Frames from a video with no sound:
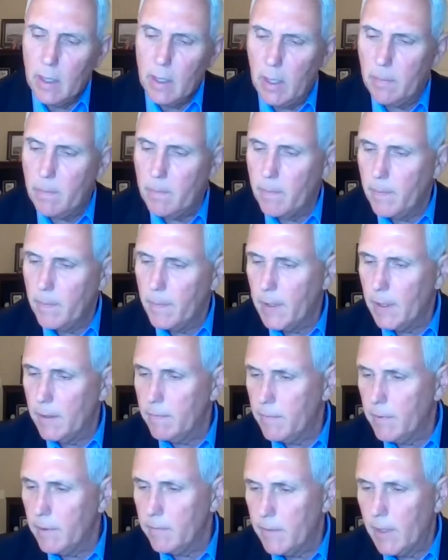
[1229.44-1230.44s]
Uh,
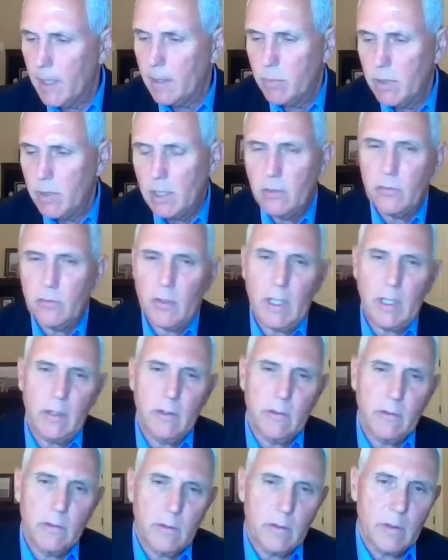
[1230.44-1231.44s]
that being
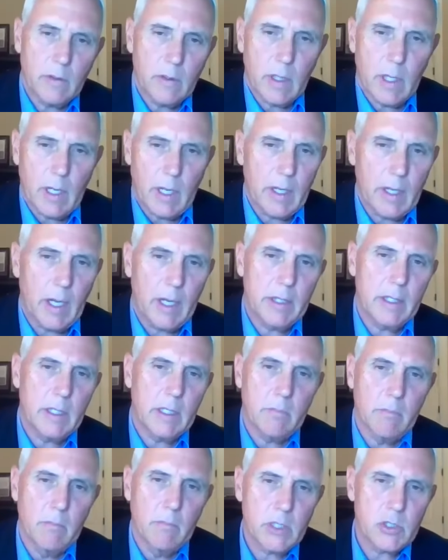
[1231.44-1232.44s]
said, I, I,
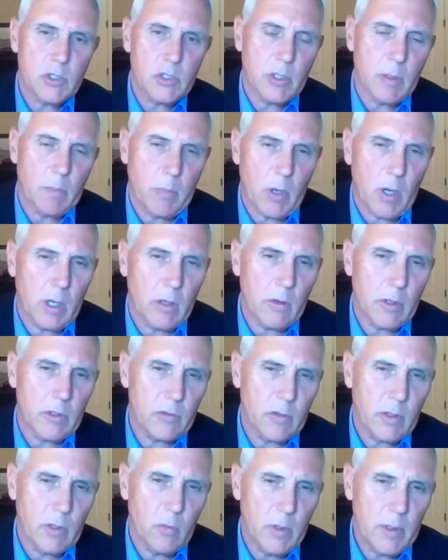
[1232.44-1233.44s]
think much of the
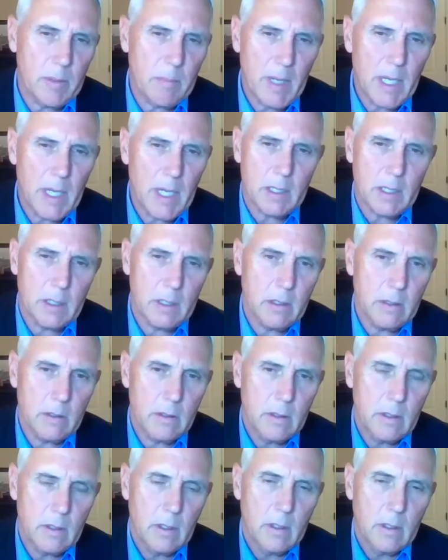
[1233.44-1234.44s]
progress that we made
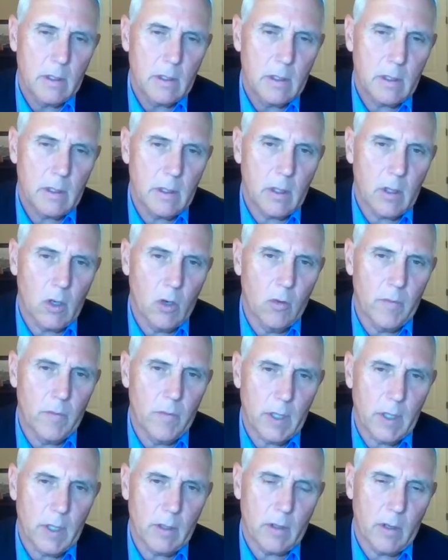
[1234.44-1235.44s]
uh,
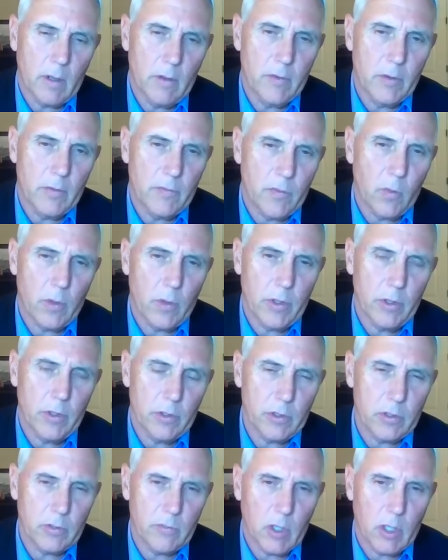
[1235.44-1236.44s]
over the of the four
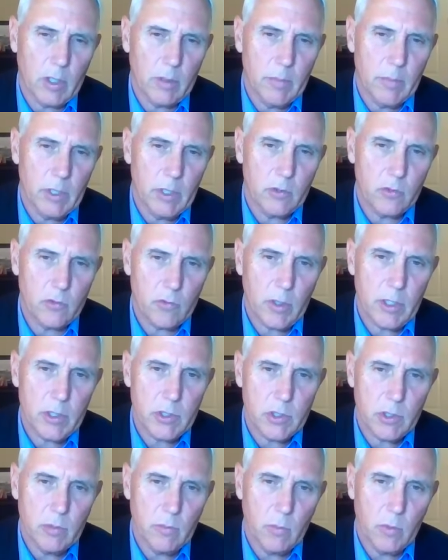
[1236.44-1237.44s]
years of our
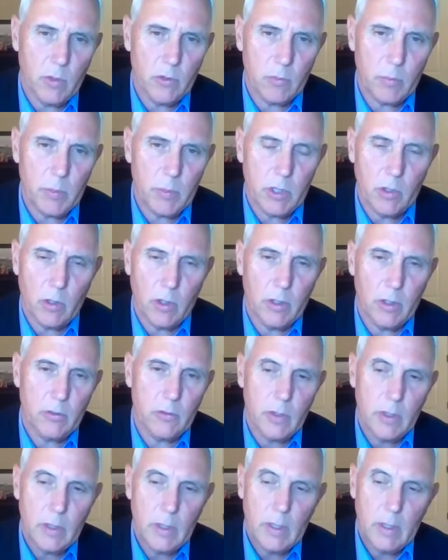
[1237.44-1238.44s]
administration was
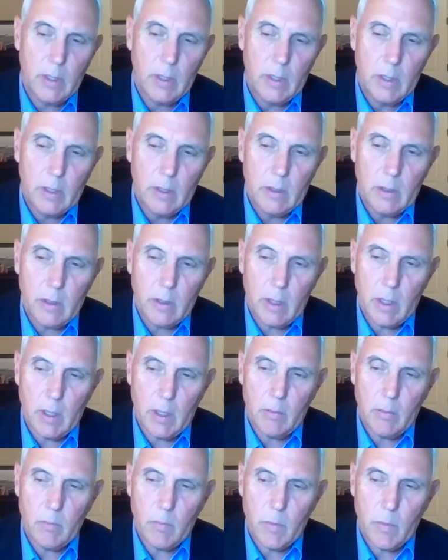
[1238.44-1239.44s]
because
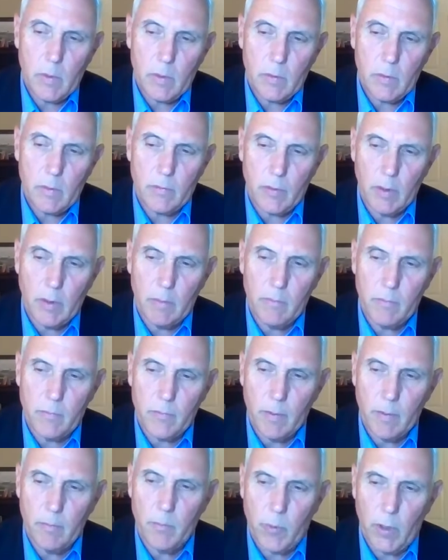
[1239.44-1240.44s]
um, from
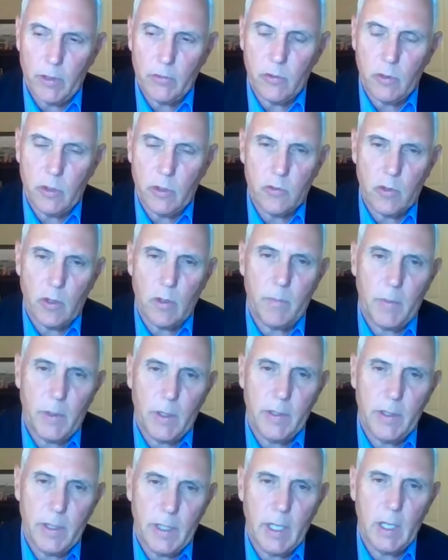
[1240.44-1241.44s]
from President Trump
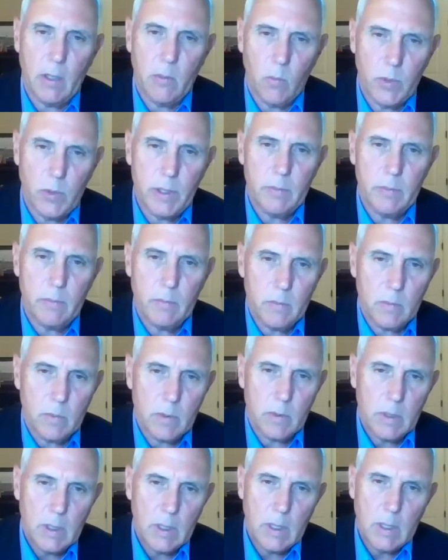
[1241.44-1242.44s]
on down, we
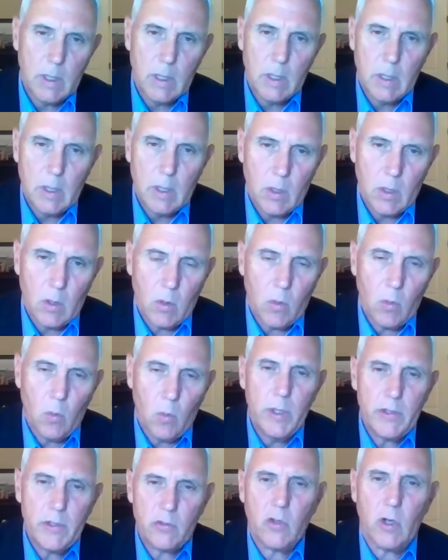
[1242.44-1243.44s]

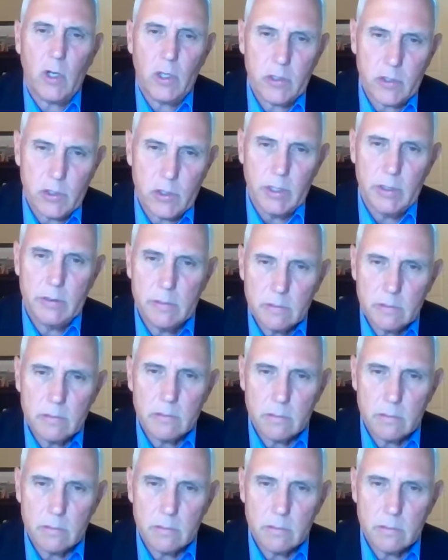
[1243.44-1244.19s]
we sought to